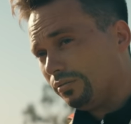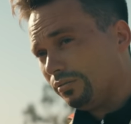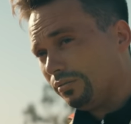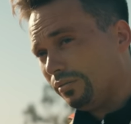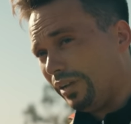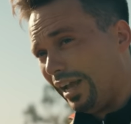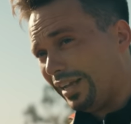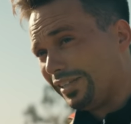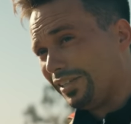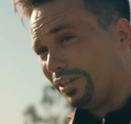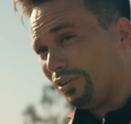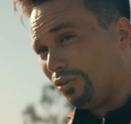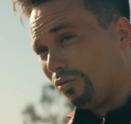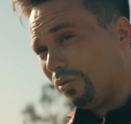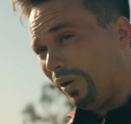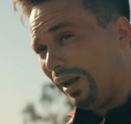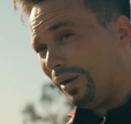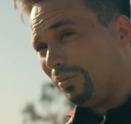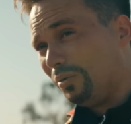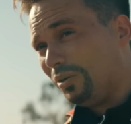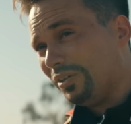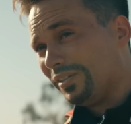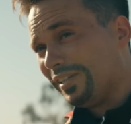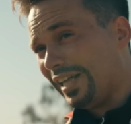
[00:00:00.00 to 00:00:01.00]
As
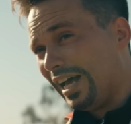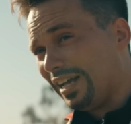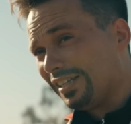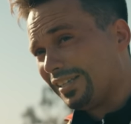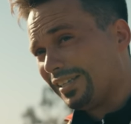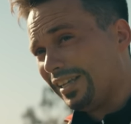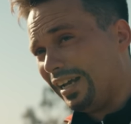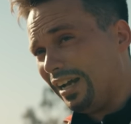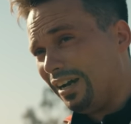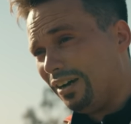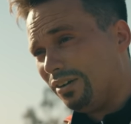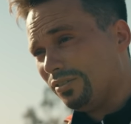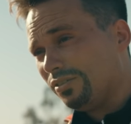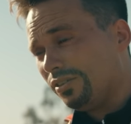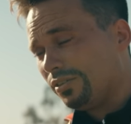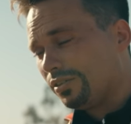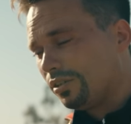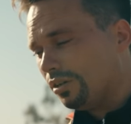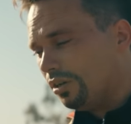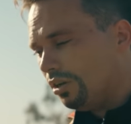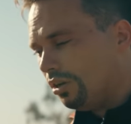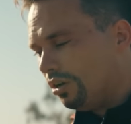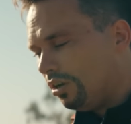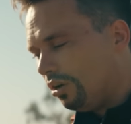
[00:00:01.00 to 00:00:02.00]
incredible as that sounds,
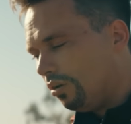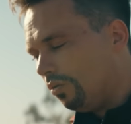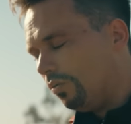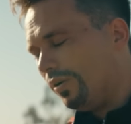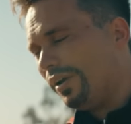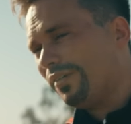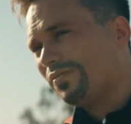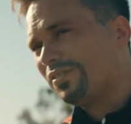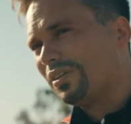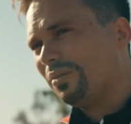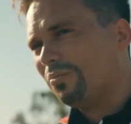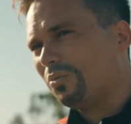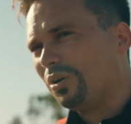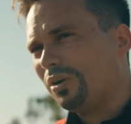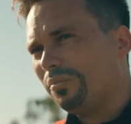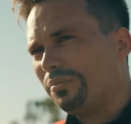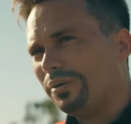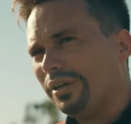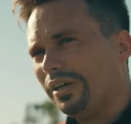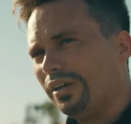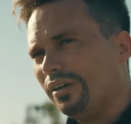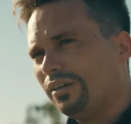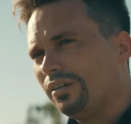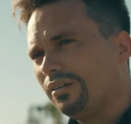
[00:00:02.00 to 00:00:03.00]
we have somewhere to
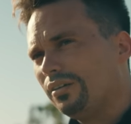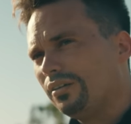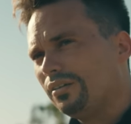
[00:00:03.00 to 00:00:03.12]
be.